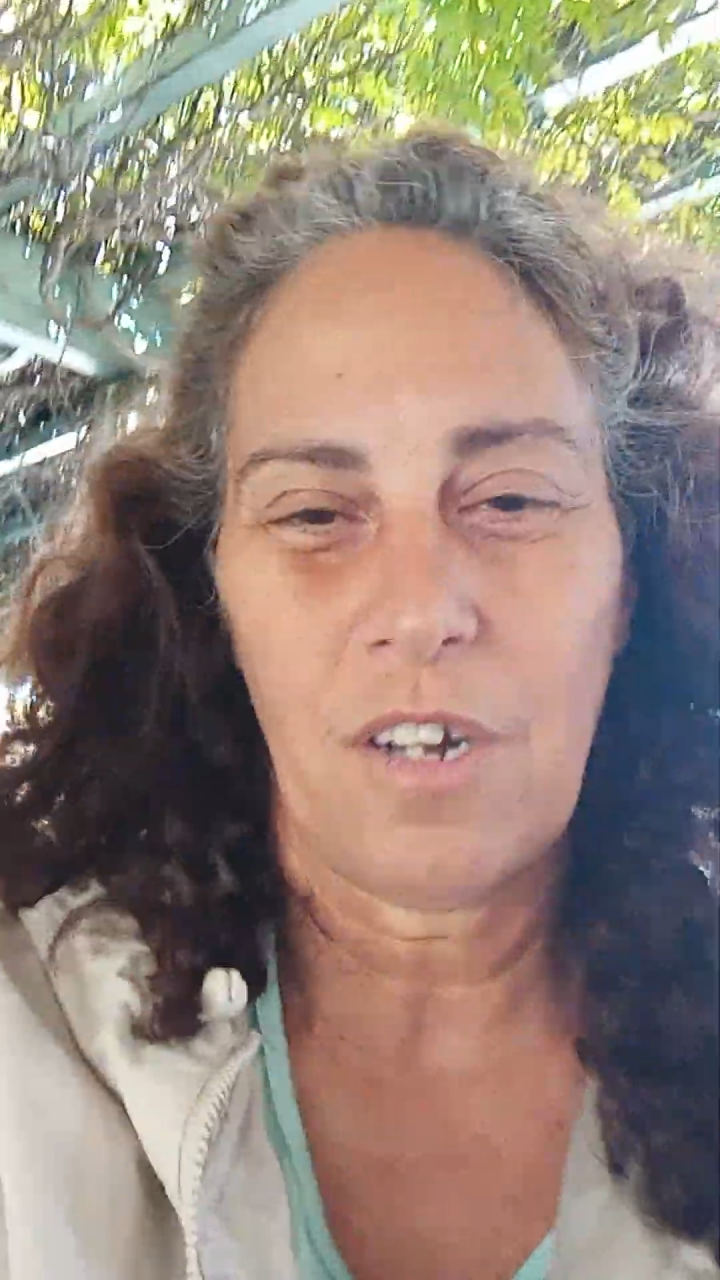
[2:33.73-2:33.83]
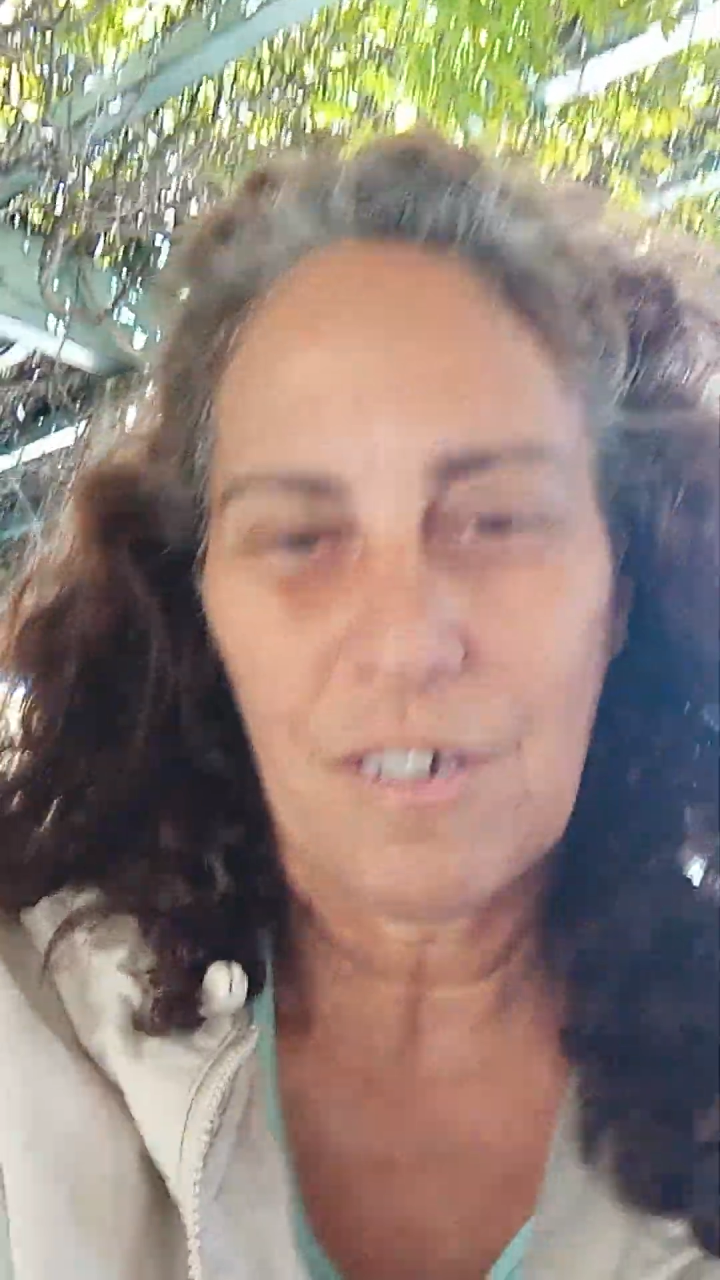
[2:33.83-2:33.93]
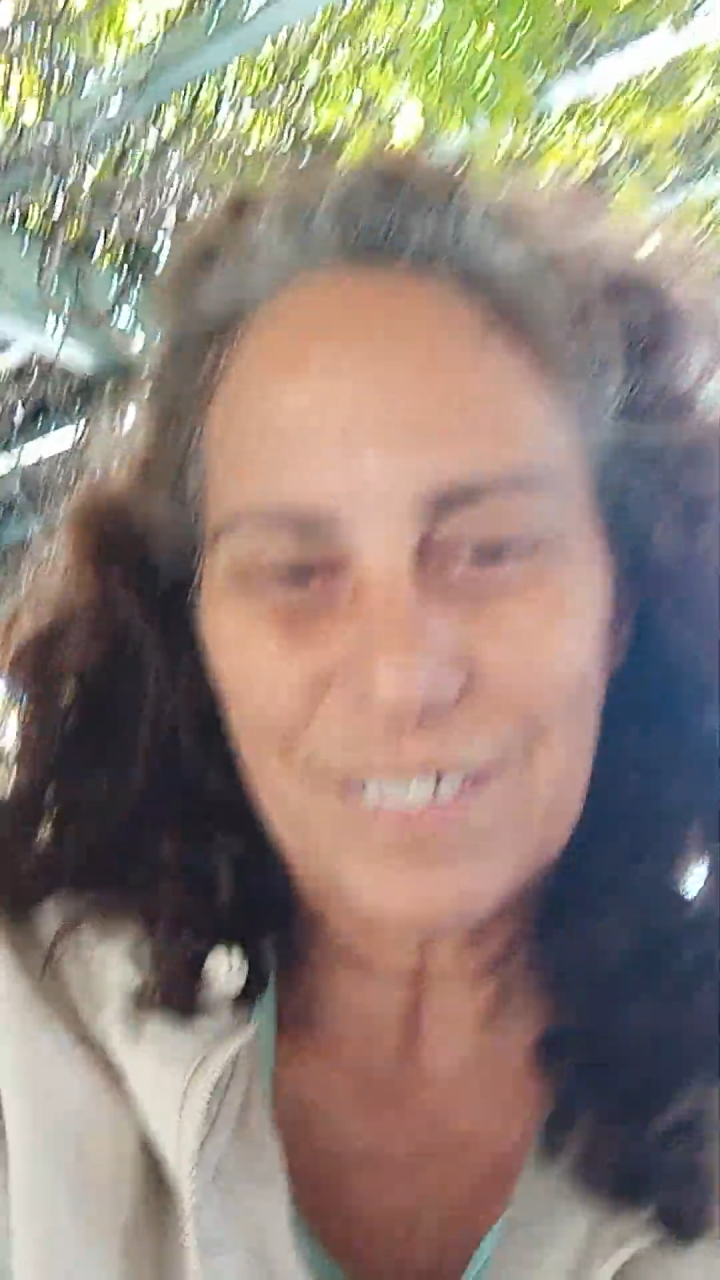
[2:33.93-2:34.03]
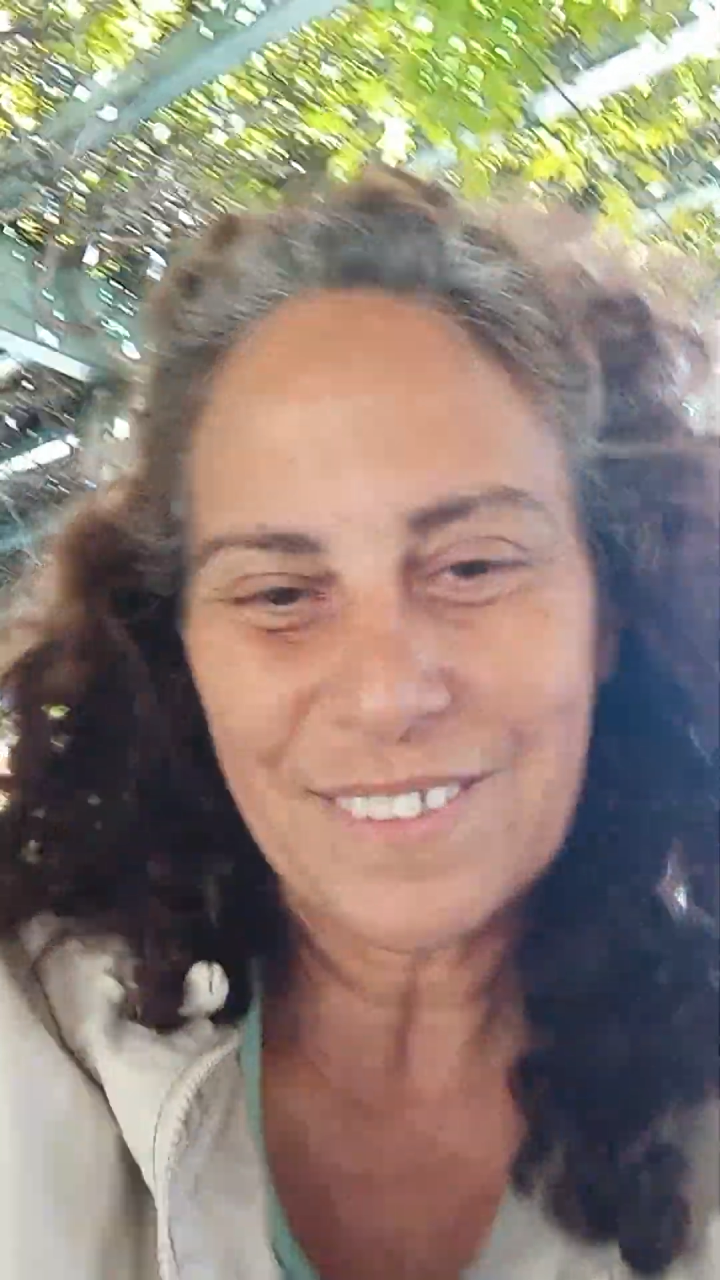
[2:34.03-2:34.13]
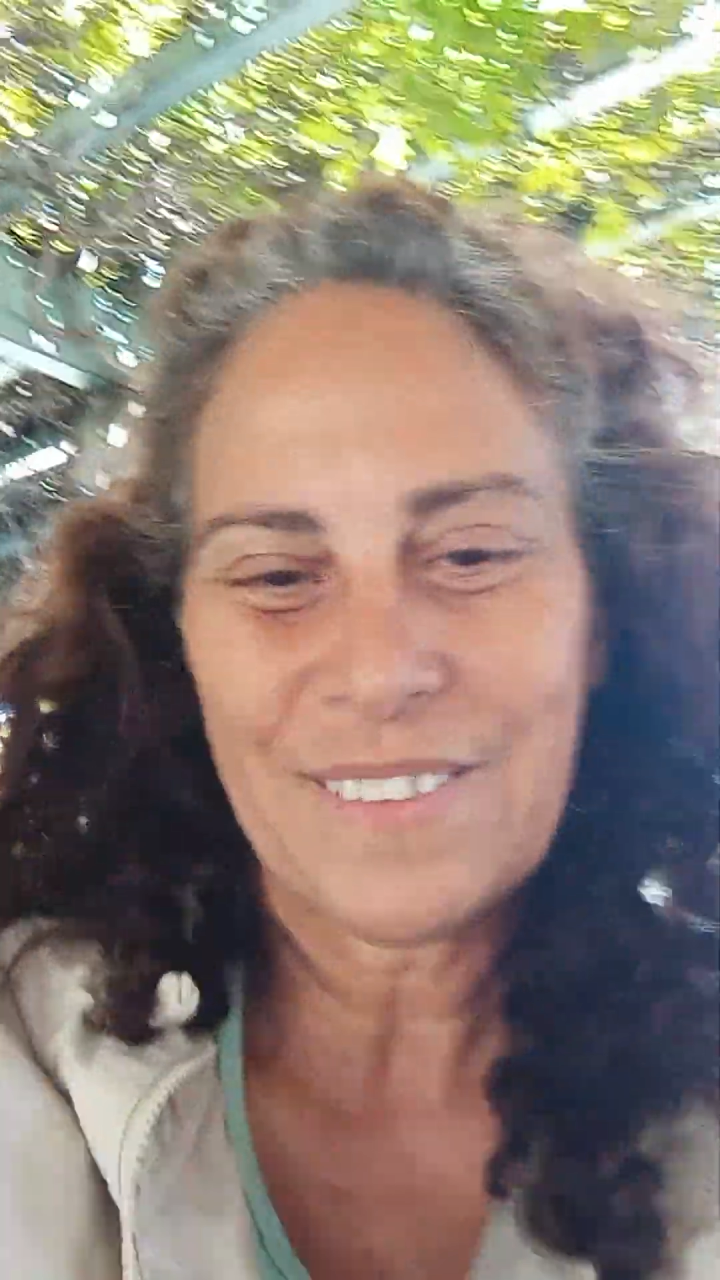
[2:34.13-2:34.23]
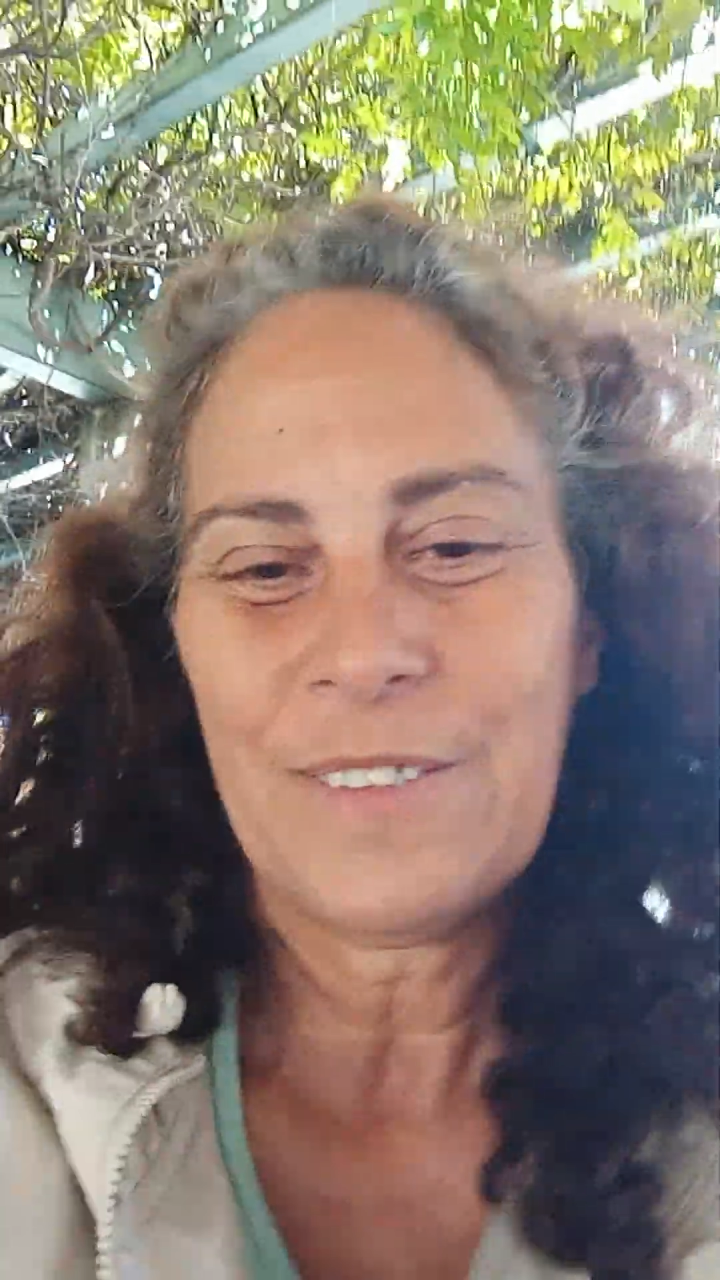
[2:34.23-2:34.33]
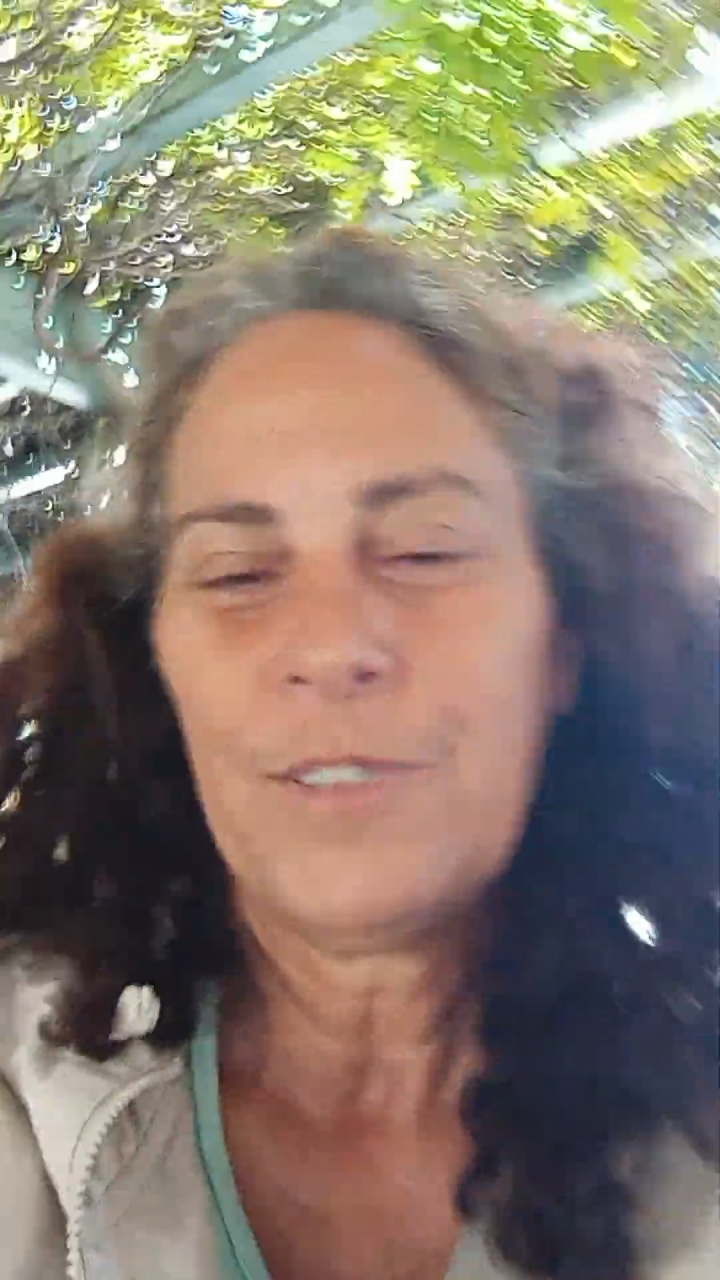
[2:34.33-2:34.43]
us.